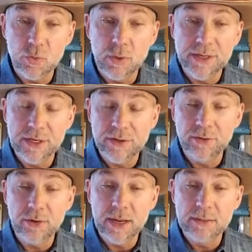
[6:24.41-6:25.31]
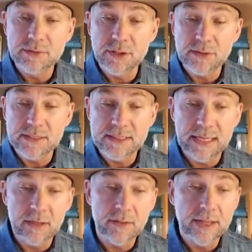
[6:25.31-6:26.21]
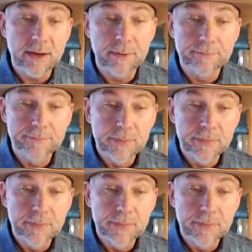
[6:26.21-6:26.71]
100 grams on the scale there.